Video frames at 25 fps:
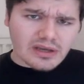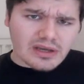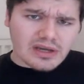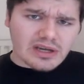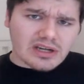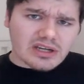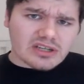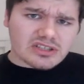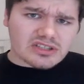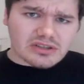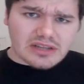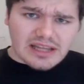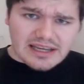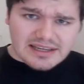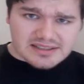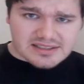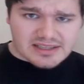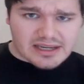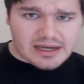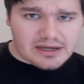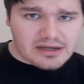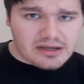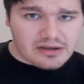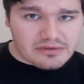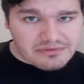So let's
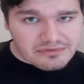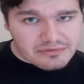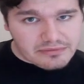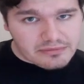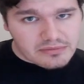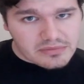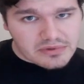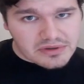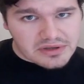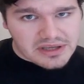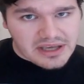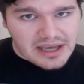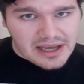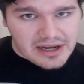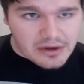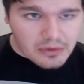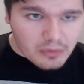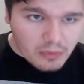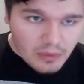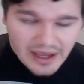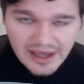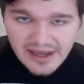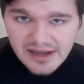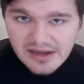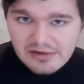kind of get
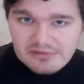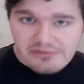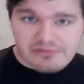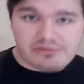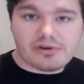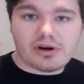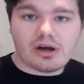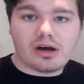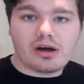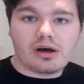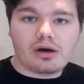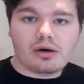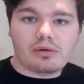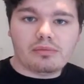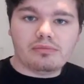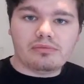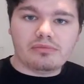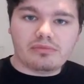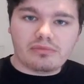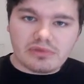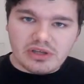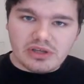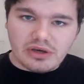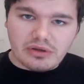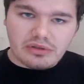away
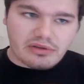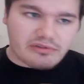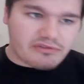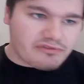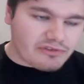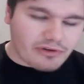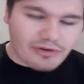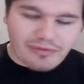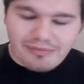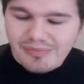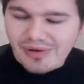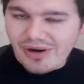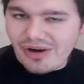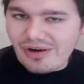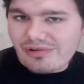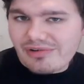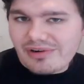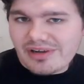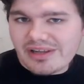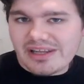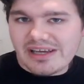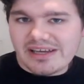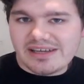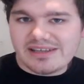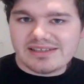from, the football
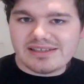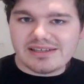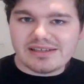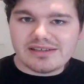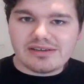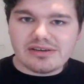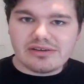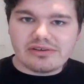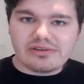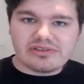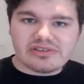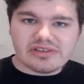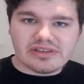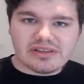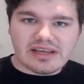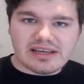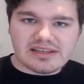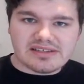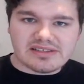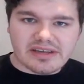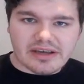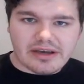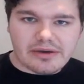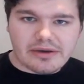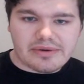related news and
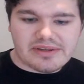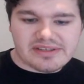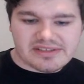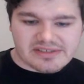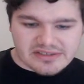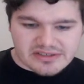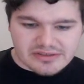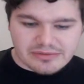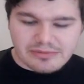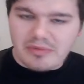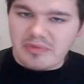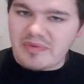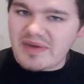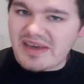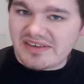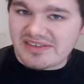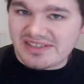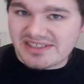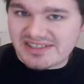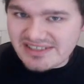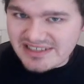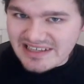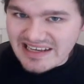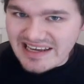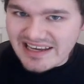let's go into some of it
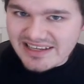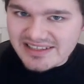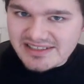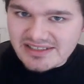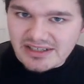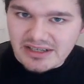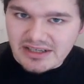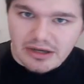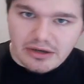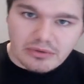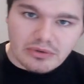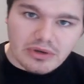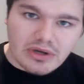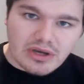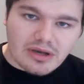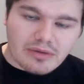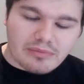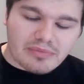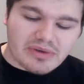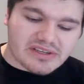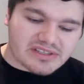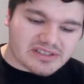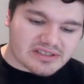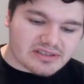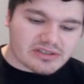CSGO
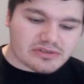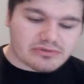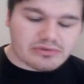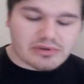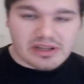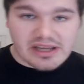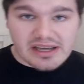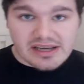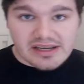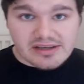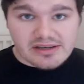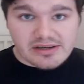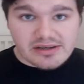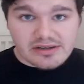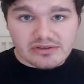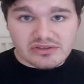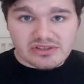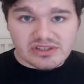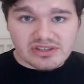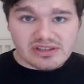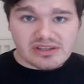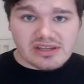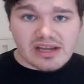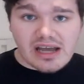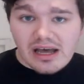business related news.
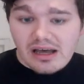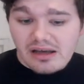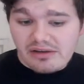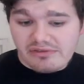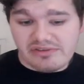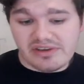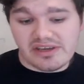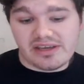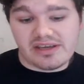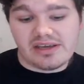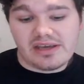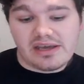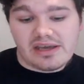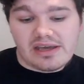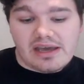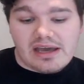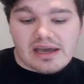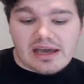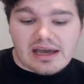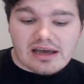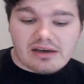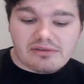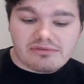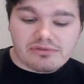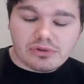And Navi
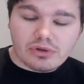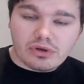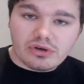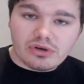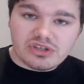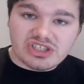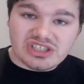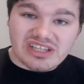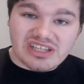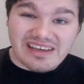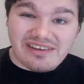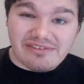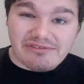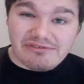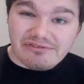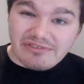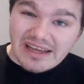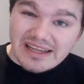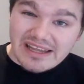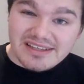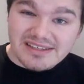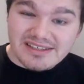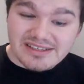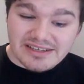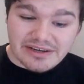have launched a
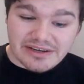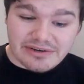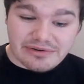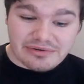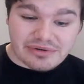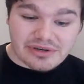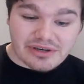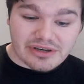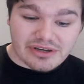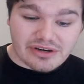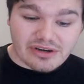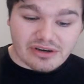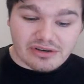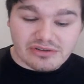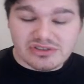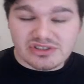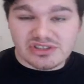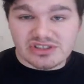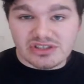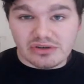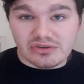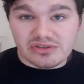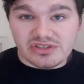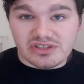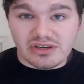fan token on
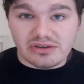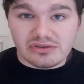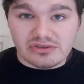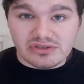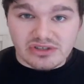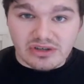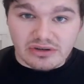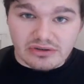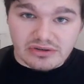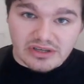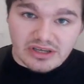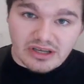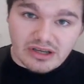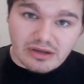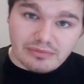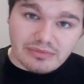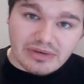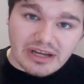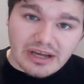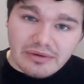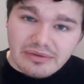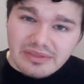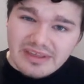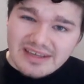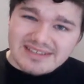socios.com.
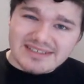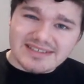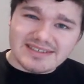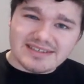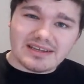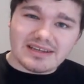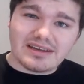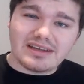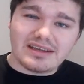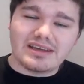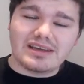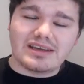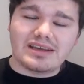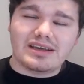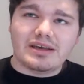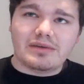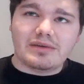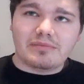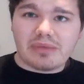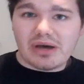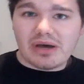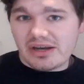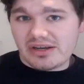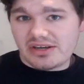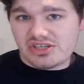Now this is in
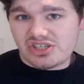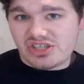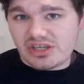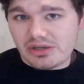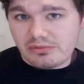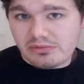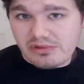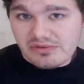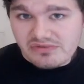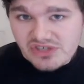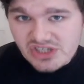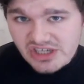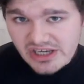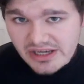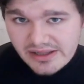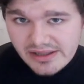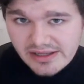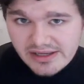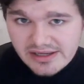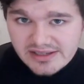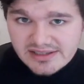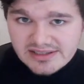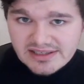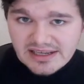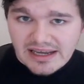partnership with
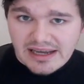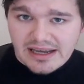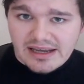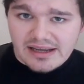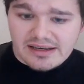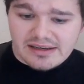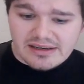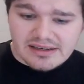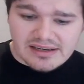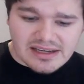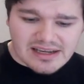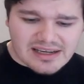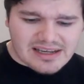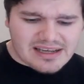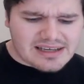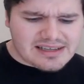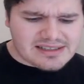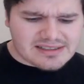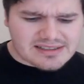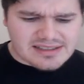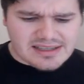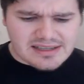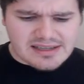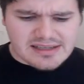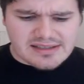Chili's, and
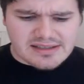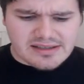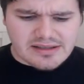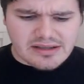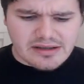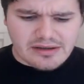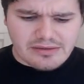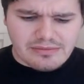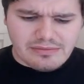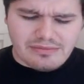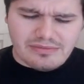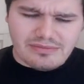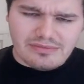it sees them